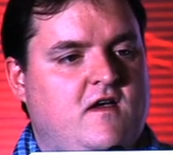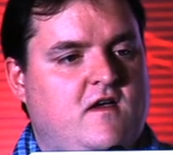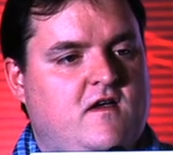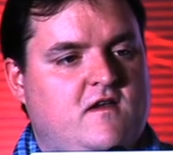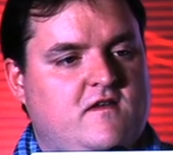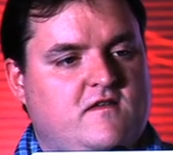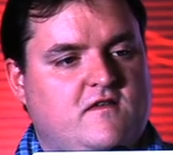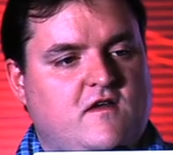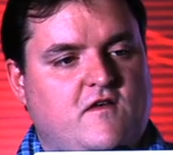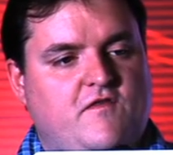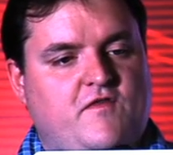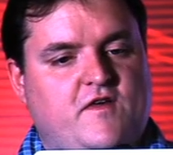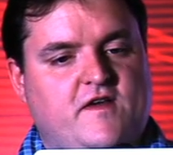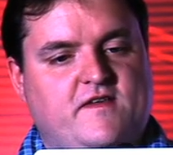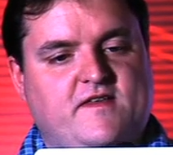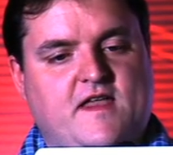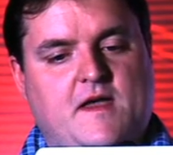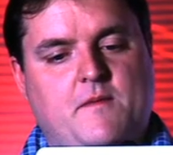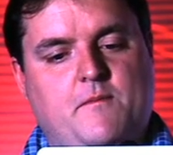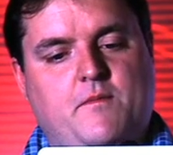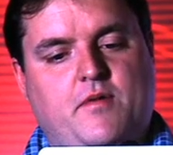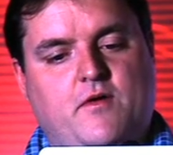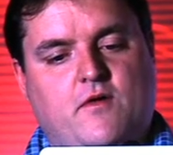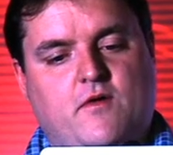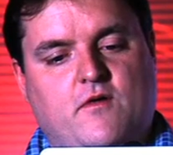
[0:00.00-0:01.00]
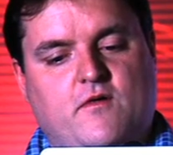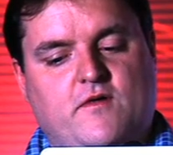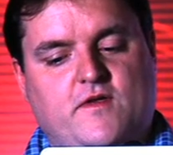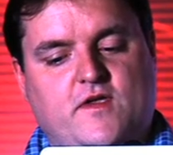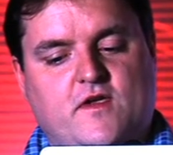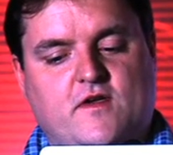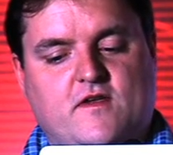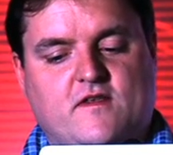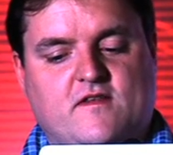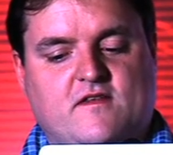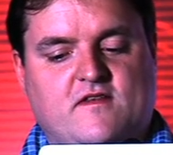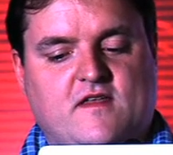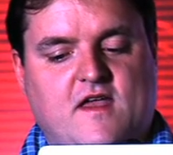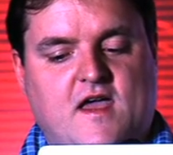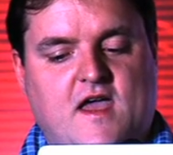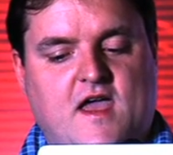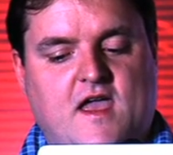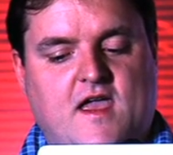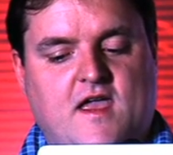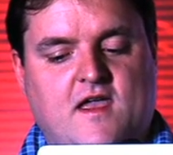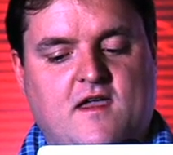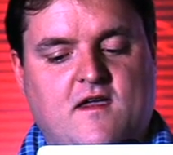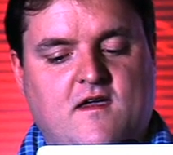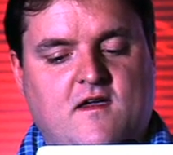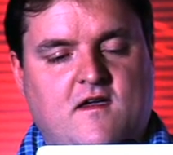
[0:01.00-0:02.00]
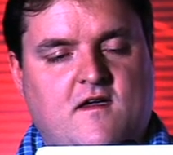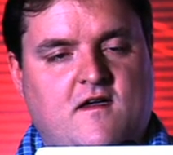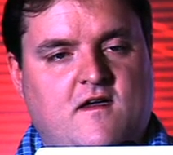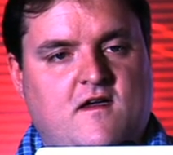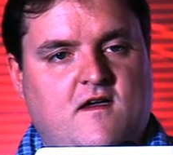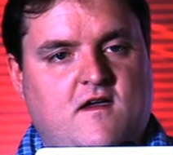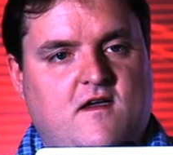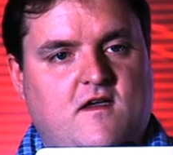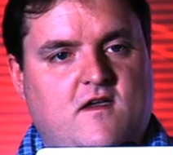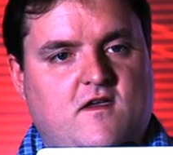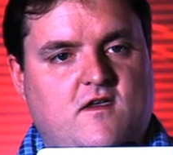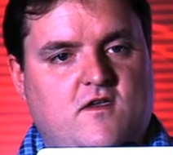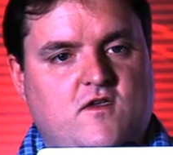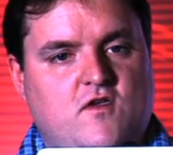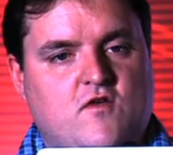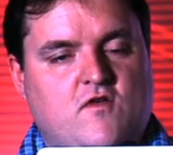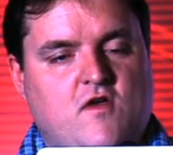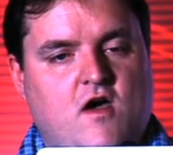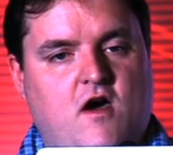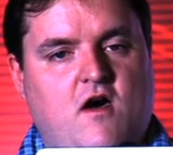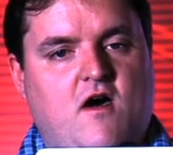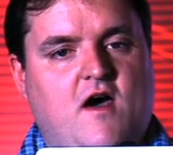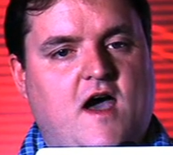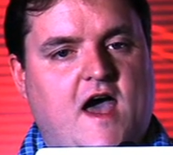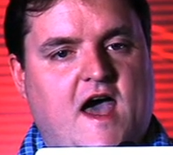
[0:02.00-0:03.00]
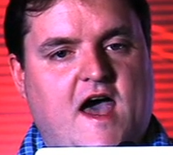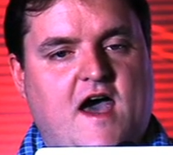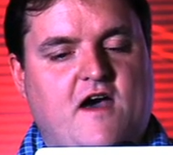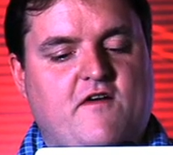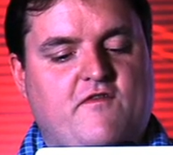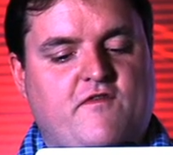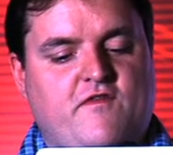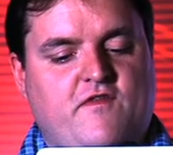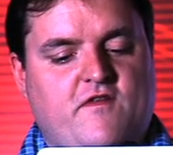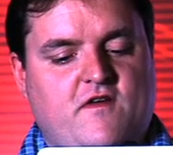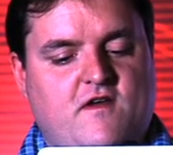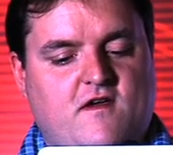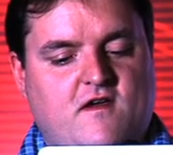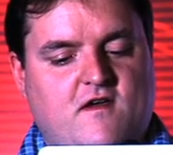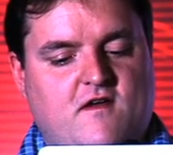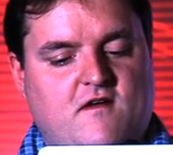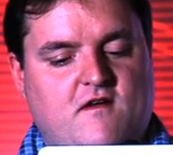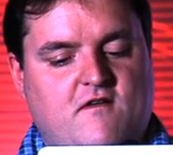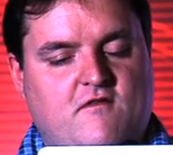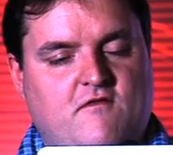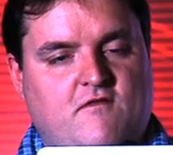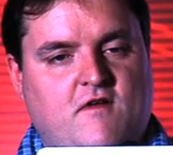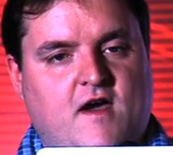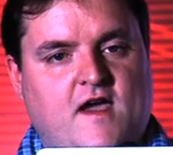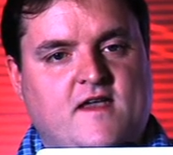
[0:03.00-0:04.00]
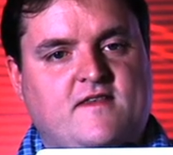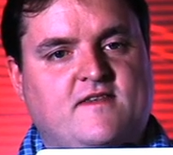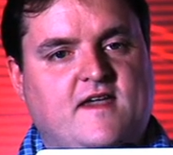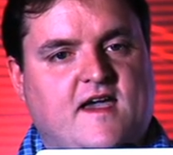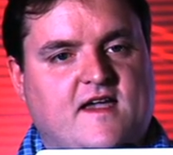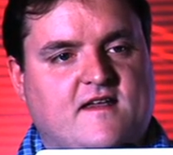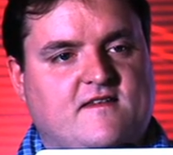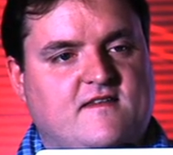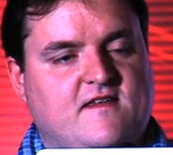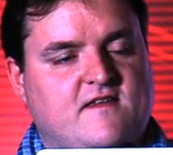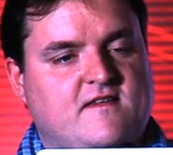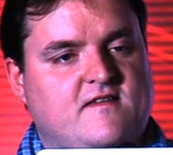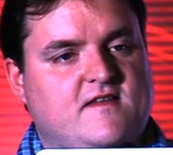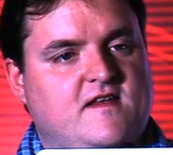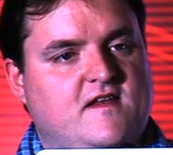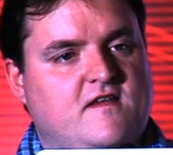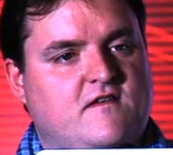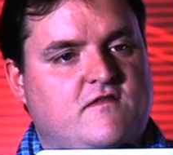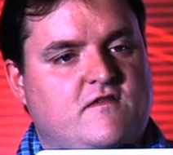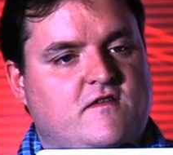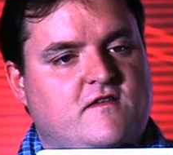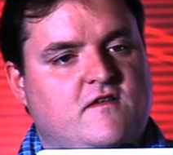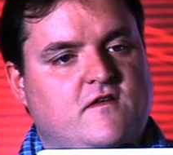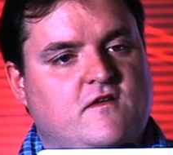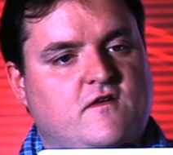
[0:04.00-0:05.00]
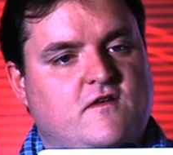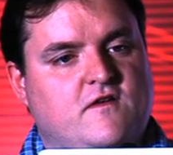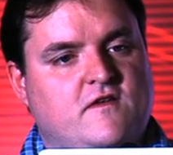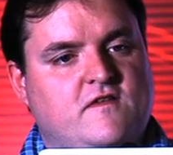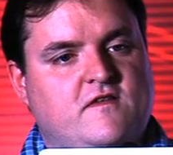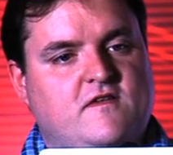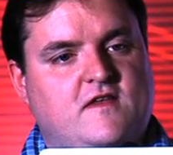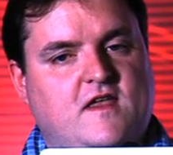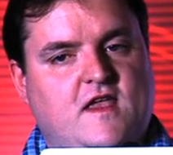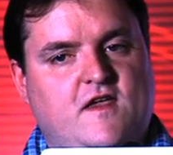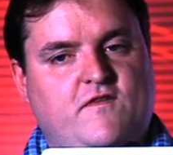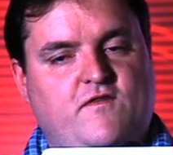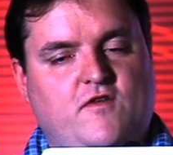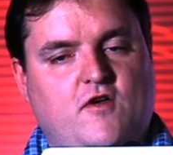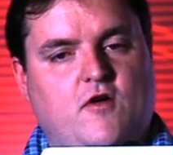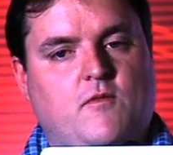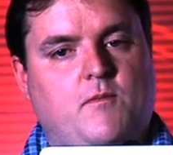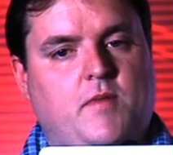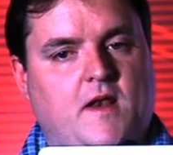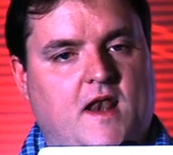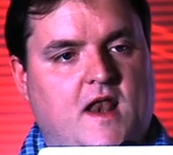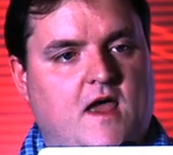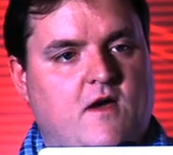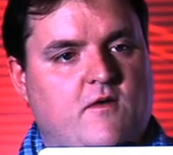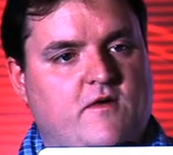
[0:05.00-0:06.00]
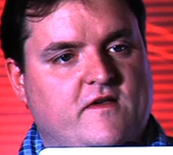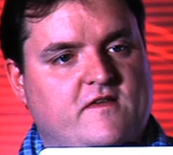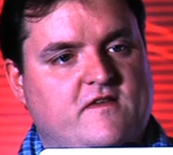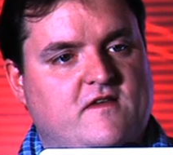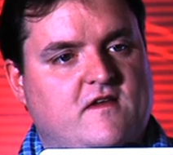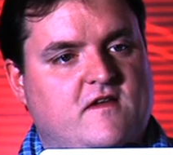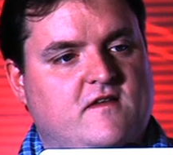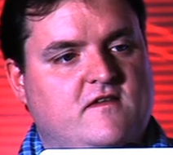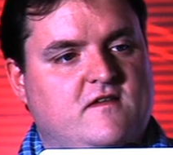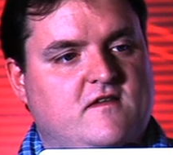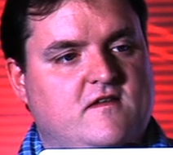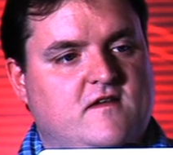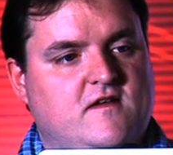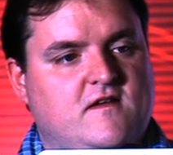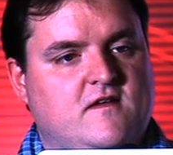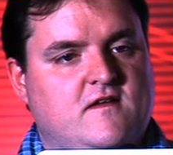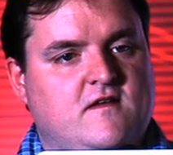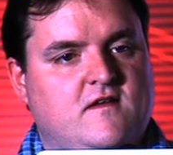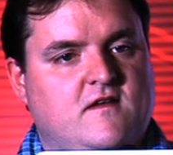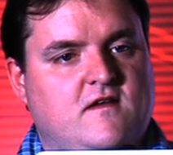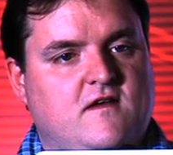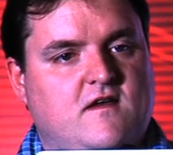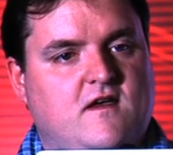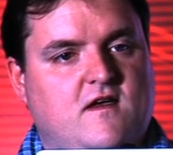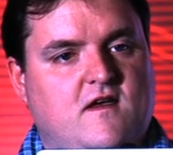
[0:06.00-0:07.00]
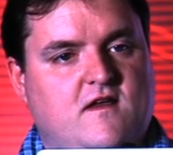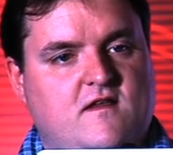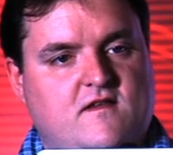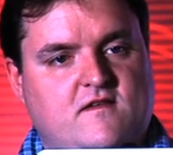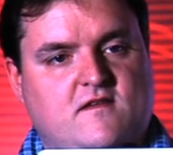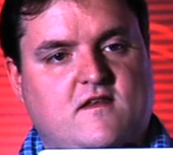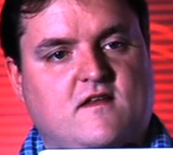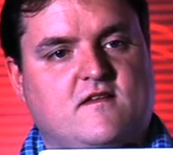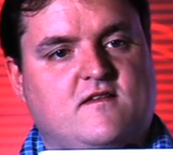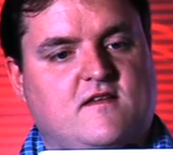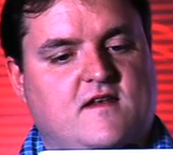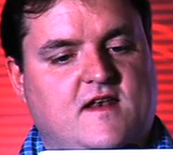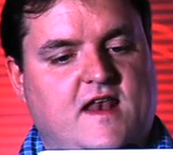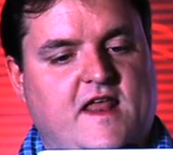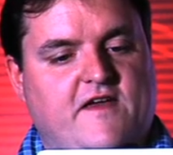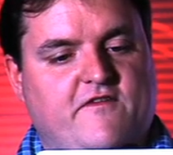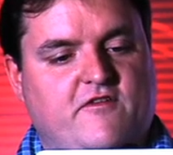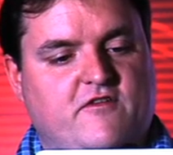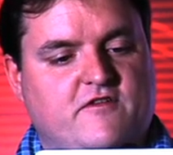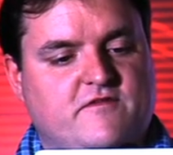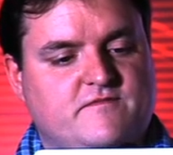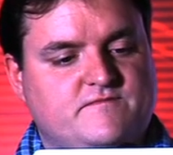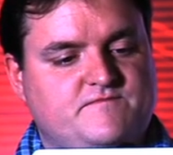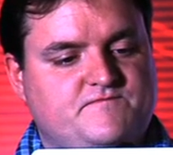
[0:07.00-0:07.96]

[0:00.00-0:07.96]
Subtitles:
So, for example, you can say you can't have write access to this resource if you're below a certain level.